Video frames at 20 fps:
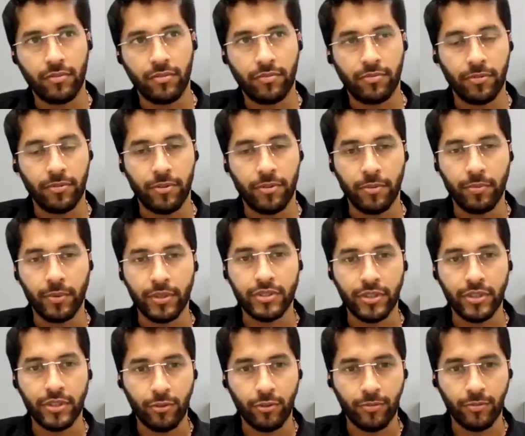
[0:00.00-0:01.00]

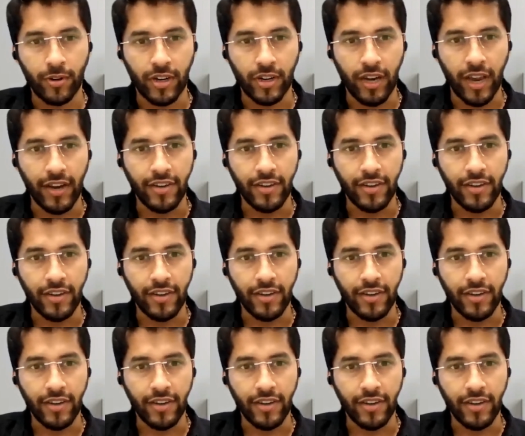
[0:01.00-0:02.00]
50% of our clientele
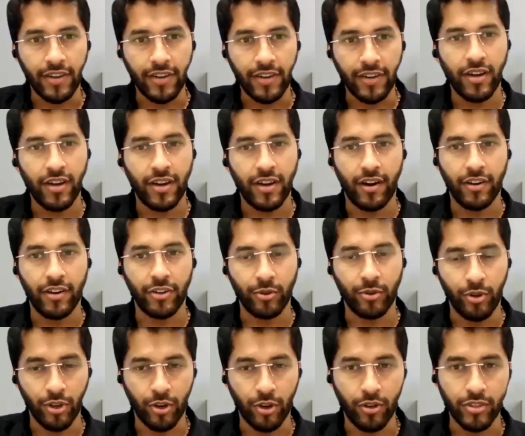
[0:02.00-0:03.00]
today are
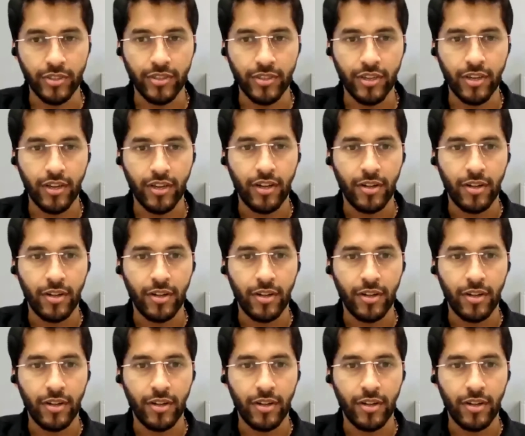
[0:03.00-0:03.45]
unicorns,